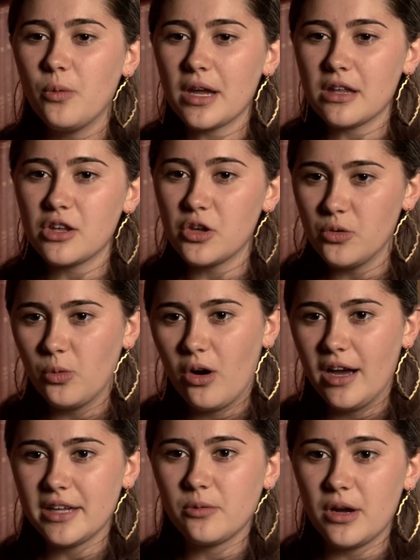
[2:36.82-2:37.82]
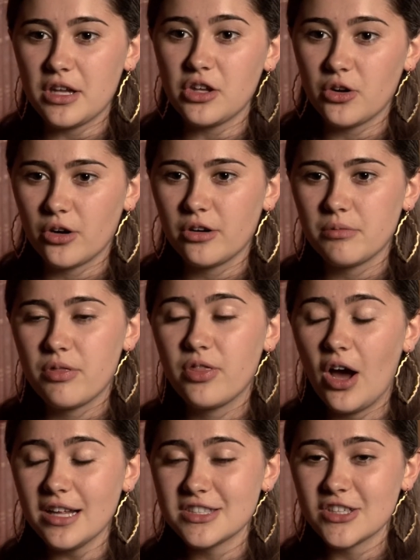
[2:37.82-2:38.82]
what you want and what your
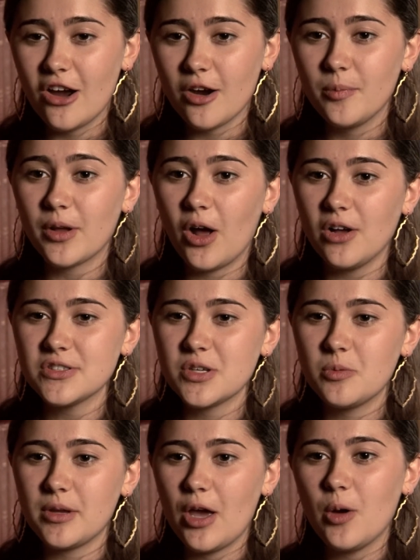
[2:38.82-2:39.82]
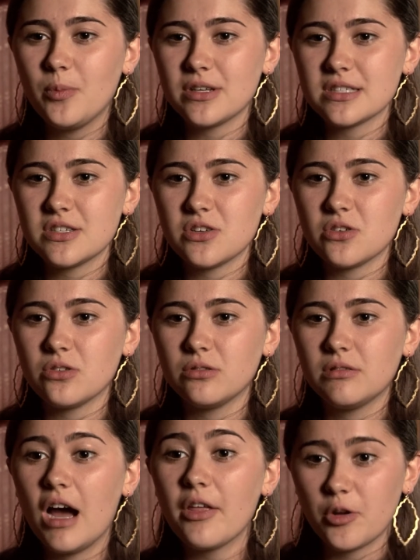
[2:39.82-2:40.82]
thoughts are, but also be open to
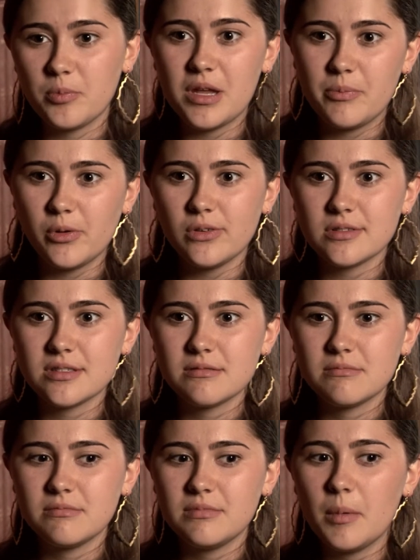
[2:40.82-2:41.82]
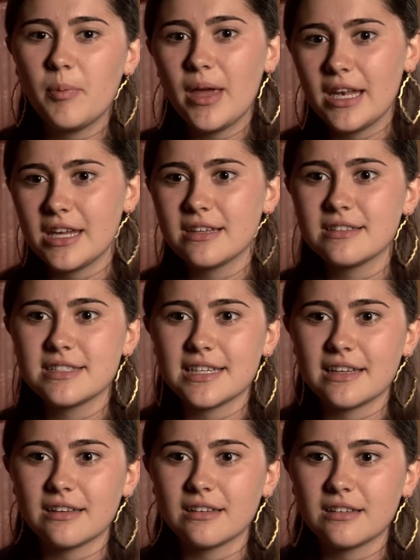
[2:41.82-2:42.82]
other people's opinions
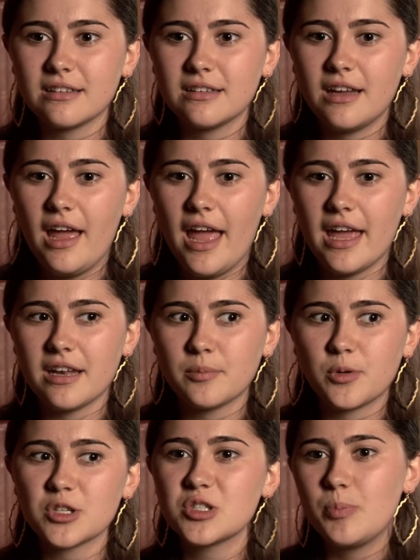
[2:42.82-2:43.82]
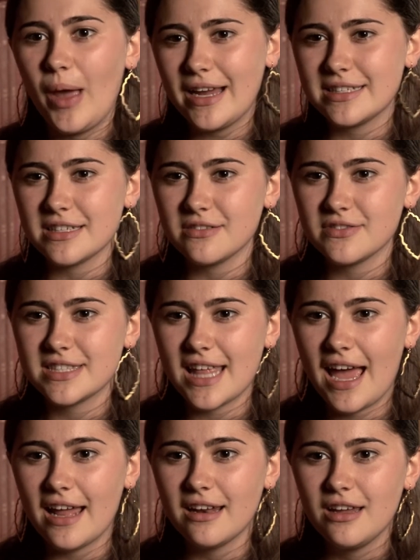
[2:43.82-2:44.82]
and and perspectives
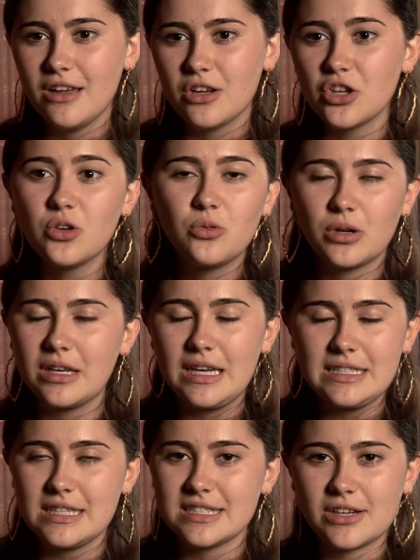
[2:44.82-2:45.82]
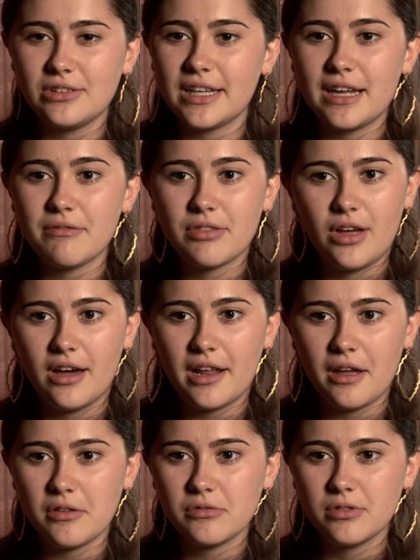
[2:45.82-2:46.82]
that you wouldn't necessarily have thought
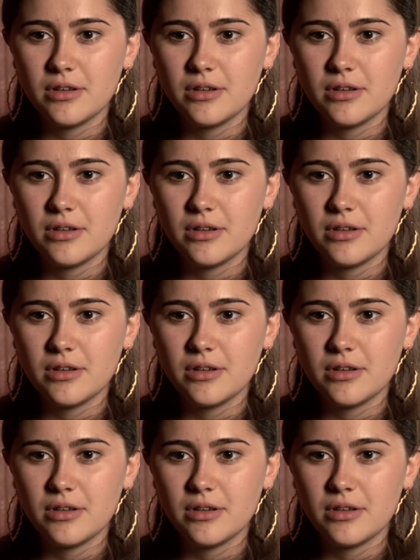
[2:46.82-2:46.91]
of.